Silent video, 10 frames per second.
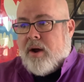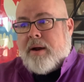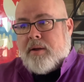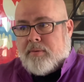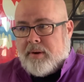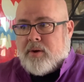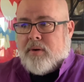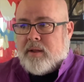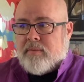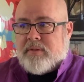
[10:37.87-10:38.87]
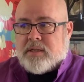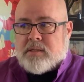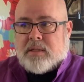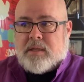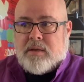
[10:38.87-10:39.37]
audio recording of this
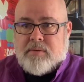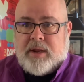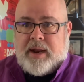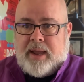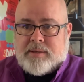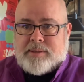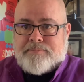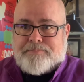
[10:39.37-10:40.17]
that the union has.